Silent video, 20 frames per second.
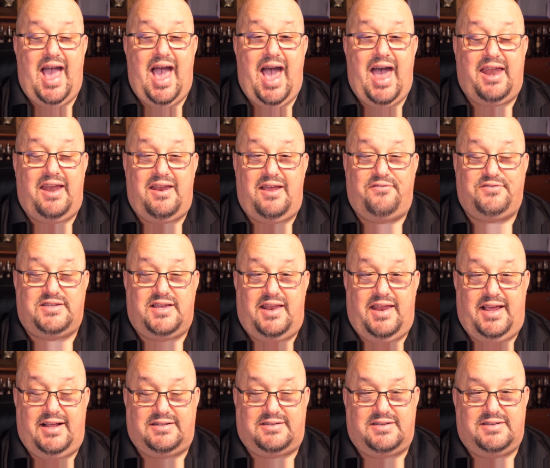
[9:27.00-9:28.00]
additives in
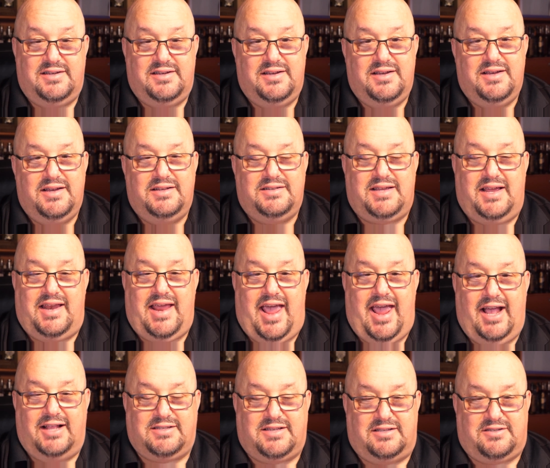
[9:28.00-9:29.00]
it to
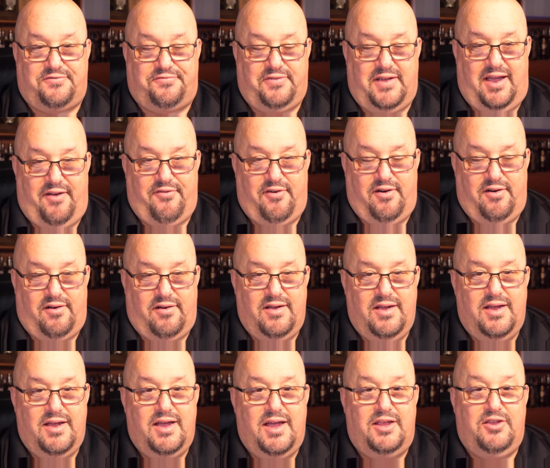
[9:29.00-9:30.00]
enhance its flavor.
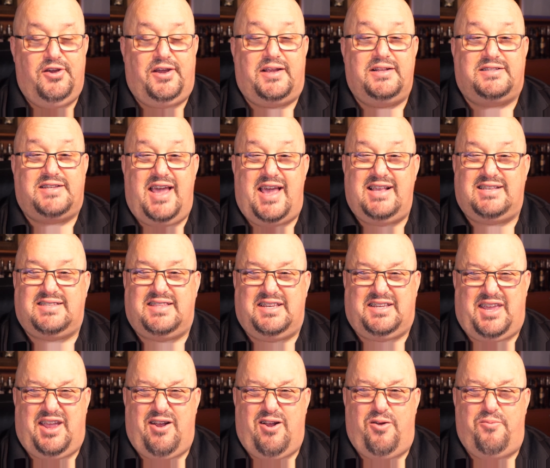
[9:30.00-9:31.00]
You can taste the
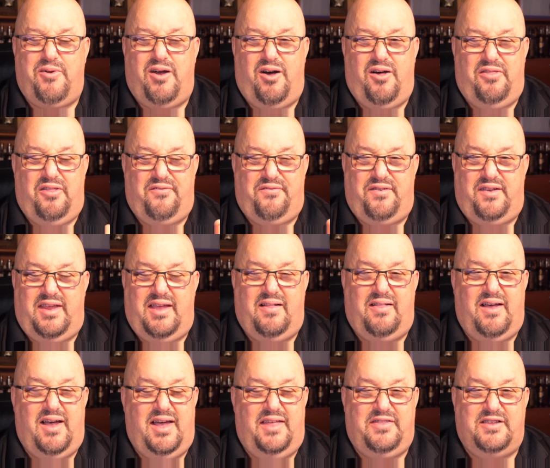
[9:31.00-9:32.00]
caramel and the
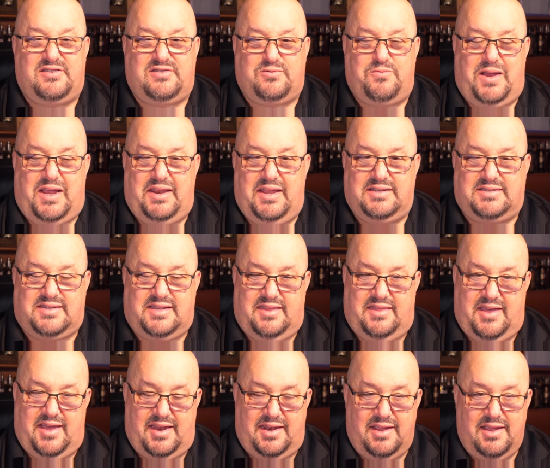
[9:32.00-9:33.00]
vanilla and the sweetness in
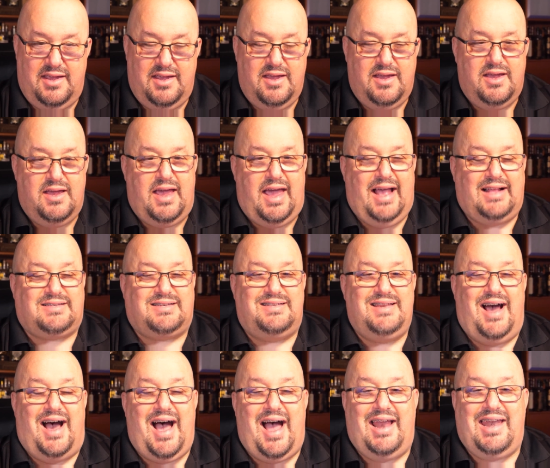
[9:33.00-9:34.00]
that. It's
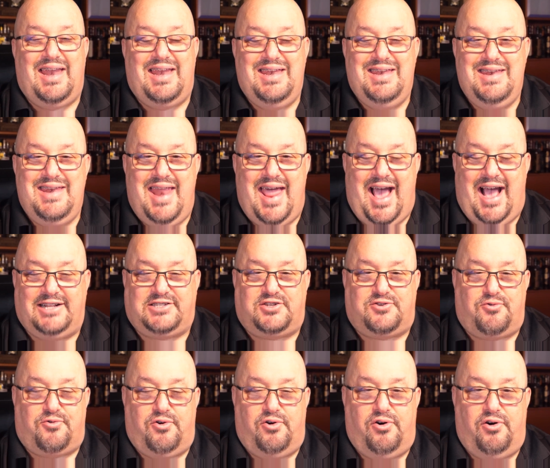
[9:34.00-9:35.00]
not
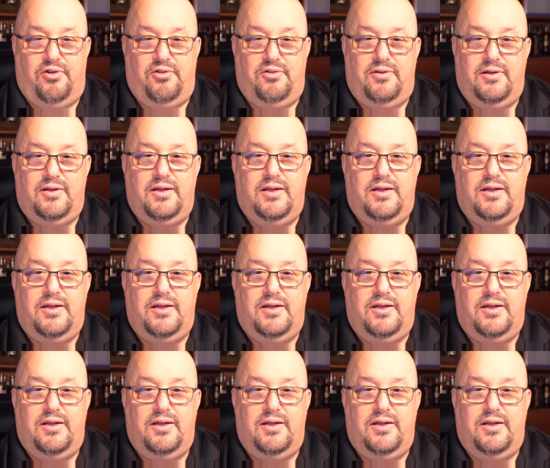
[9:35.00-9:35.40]
natural